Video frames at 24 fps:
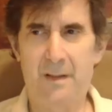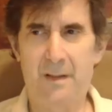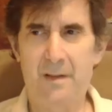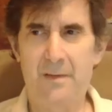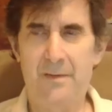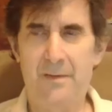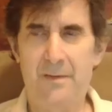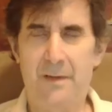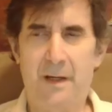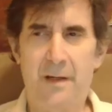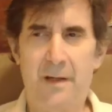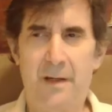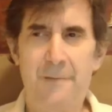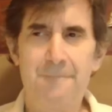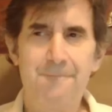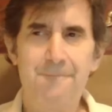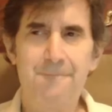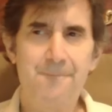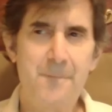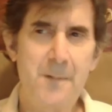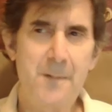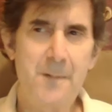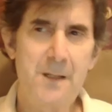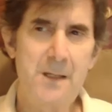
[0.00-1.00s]
So,
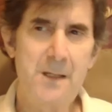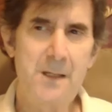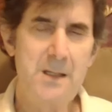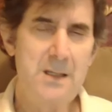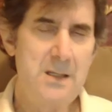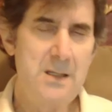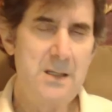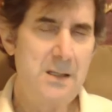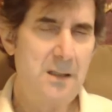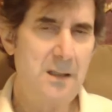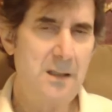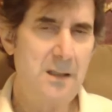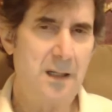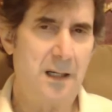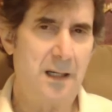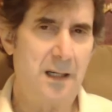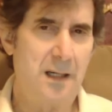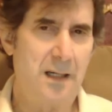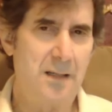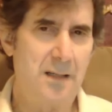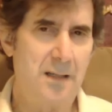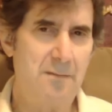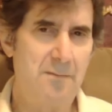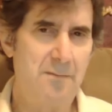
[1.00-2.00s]

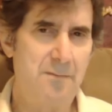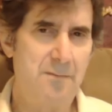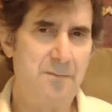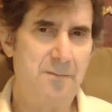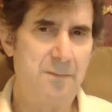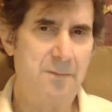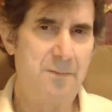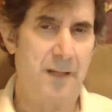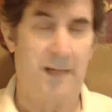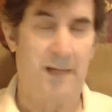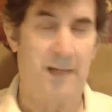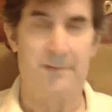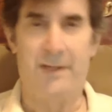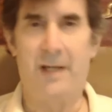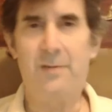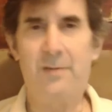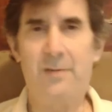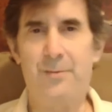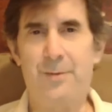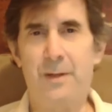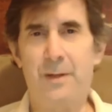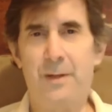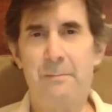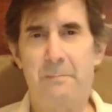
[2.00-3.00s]
you know,
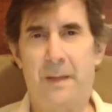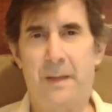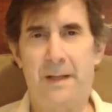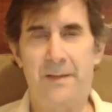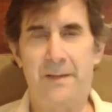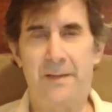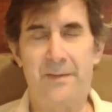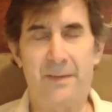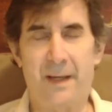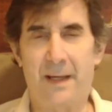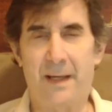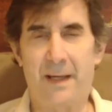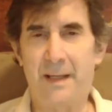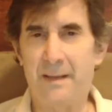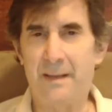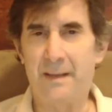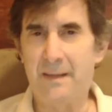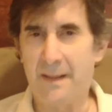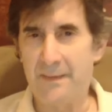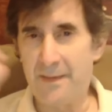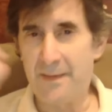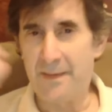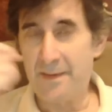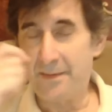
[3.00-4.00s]
Donald Trump might say
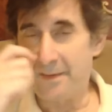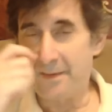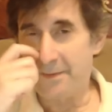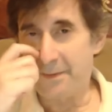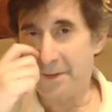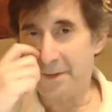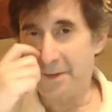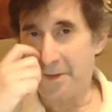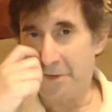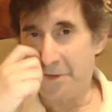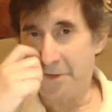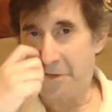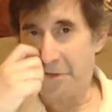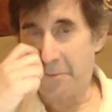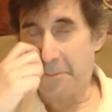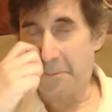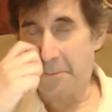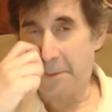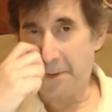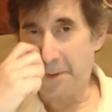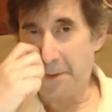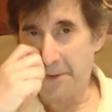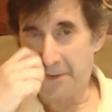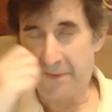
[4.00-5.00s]
that this is a
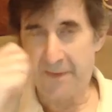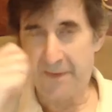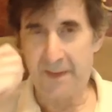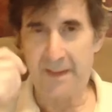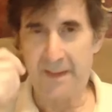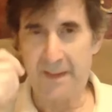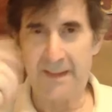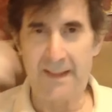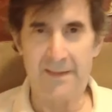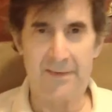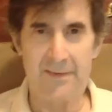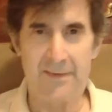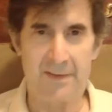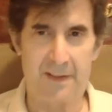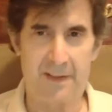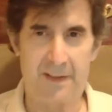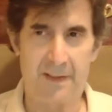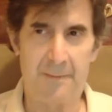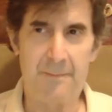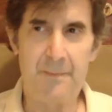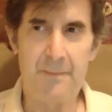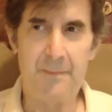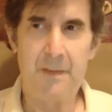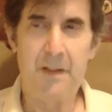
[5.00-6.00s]
conspiracy against
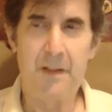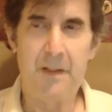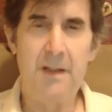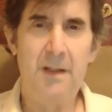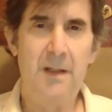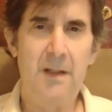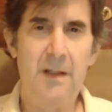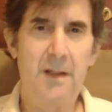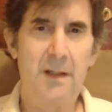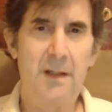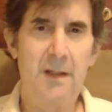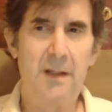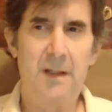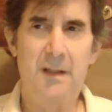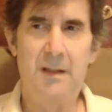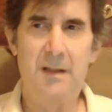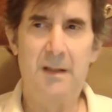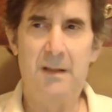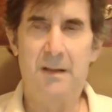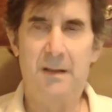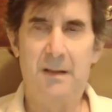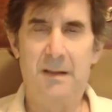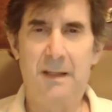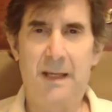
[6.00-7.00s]
him,
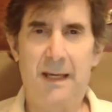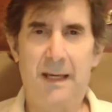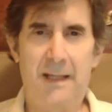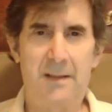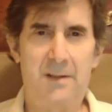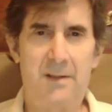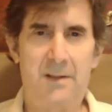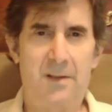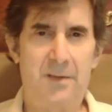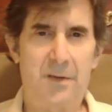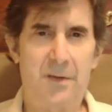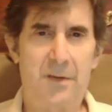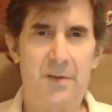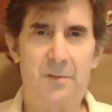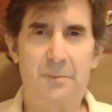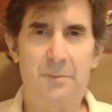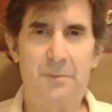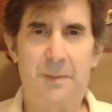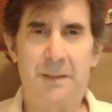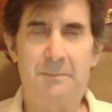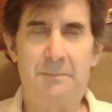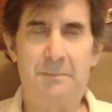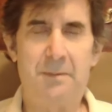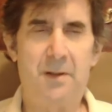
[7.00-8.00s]
that certain
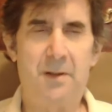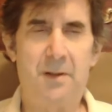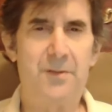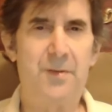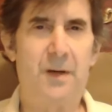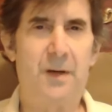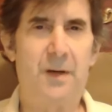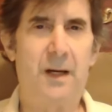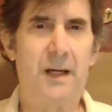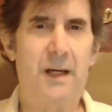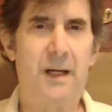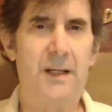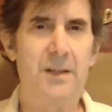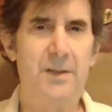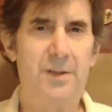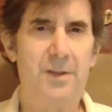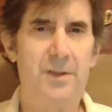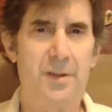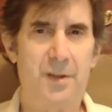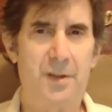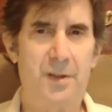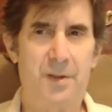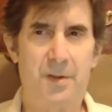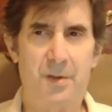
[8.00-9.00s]
people are trying
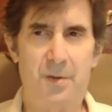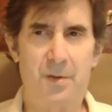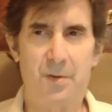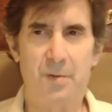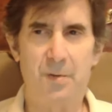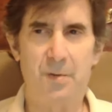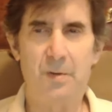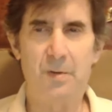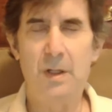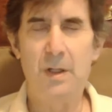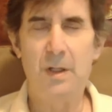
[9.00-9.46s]
to